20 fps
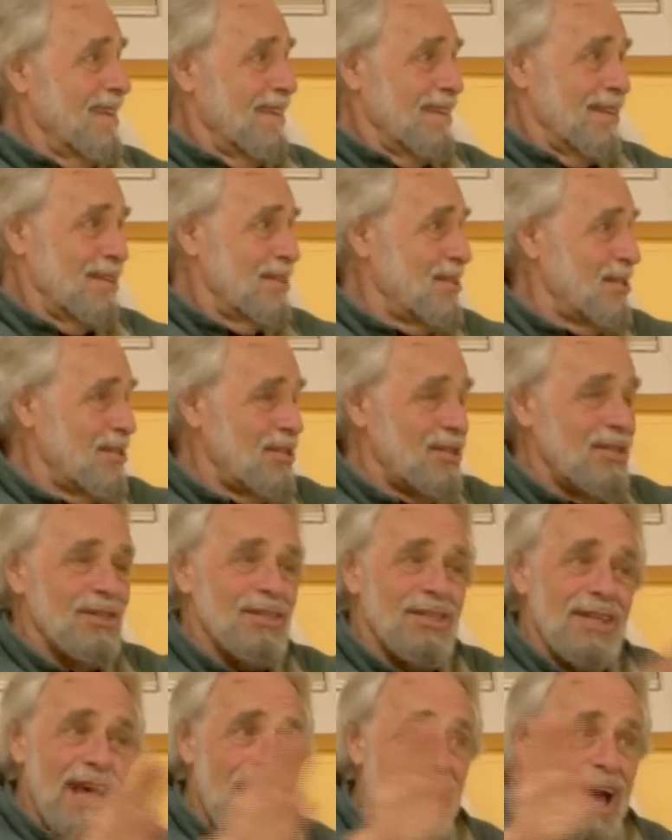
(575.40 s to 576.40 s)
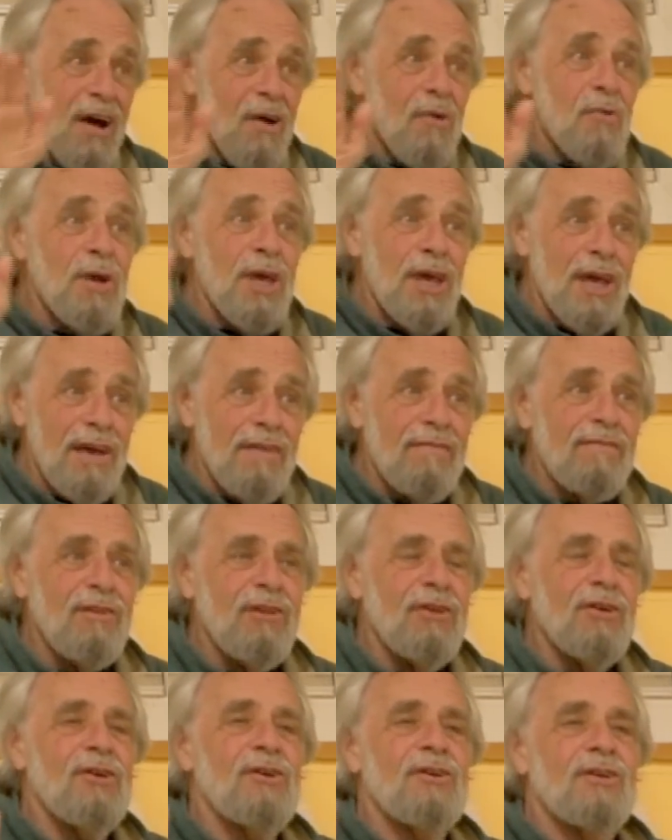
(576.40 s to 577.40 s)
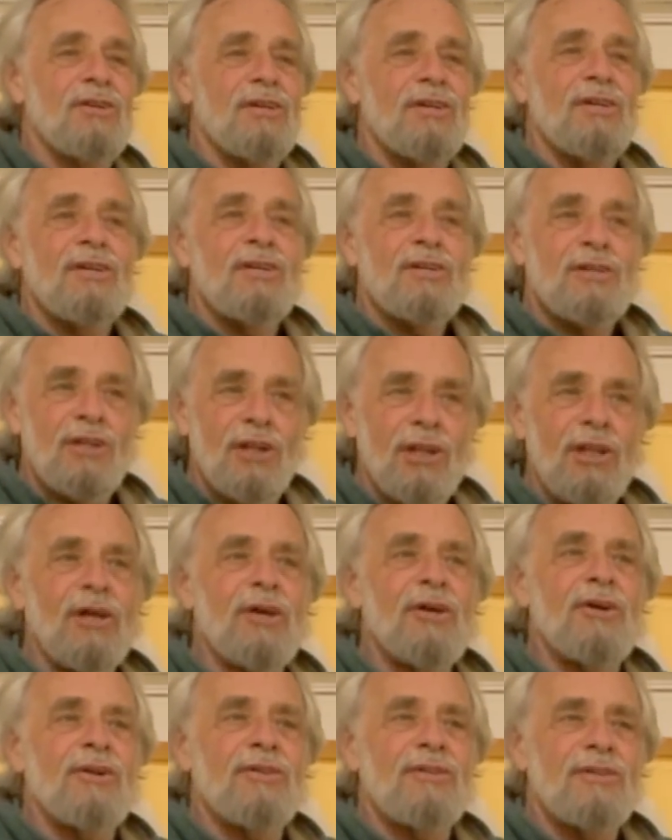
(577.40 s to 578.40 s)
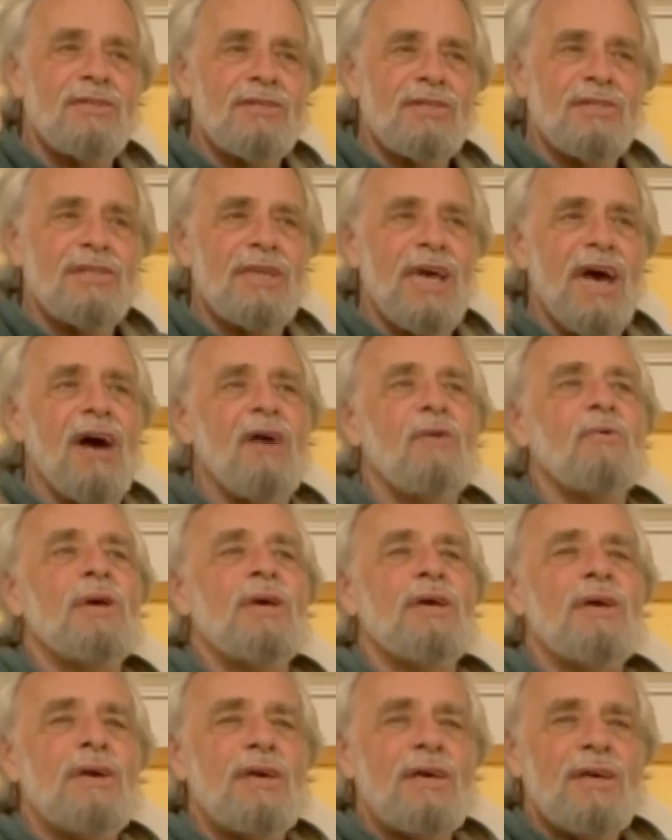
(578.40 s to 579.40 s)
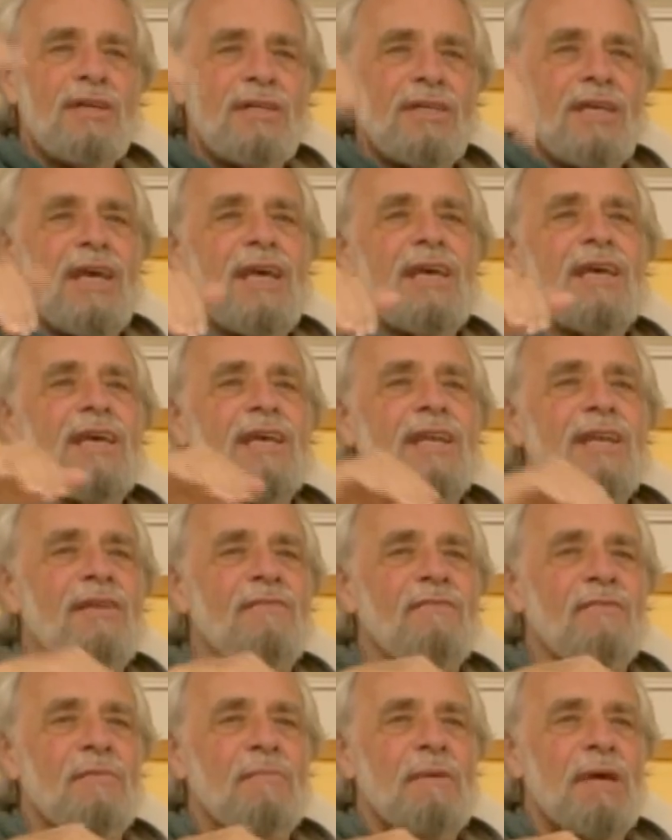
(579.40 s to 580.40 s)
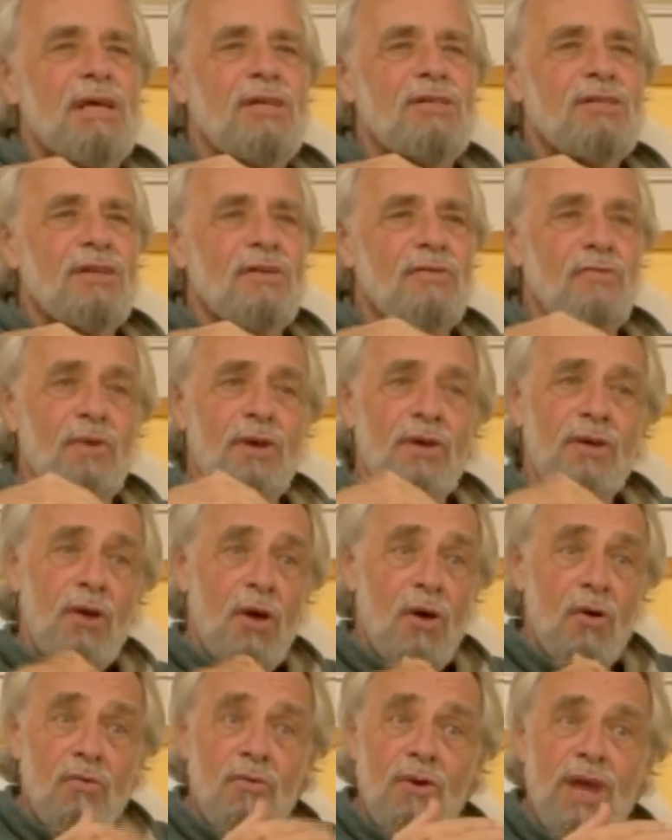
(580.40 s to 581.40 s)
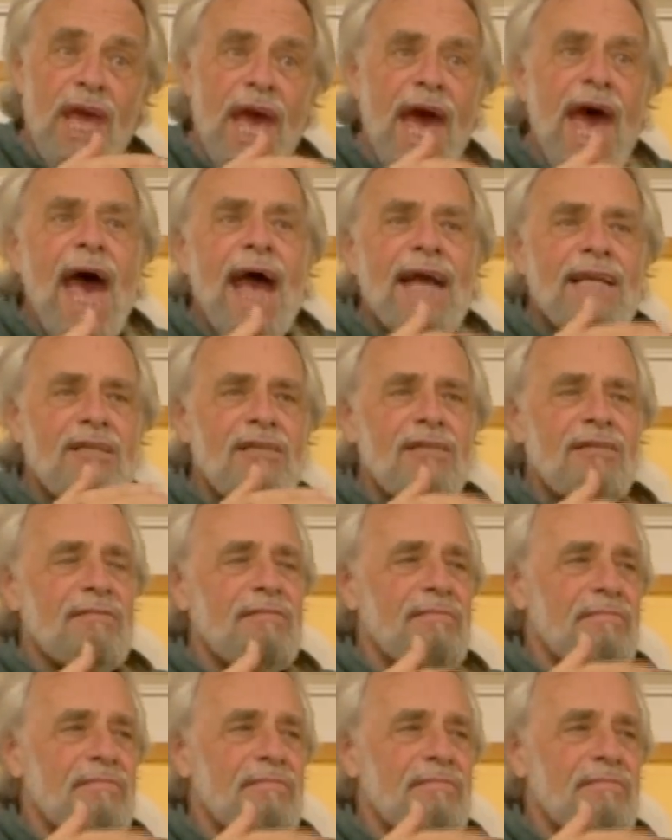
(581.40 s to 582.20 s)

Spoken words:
This is just how we have learned to learn. This is how we take in information. We react.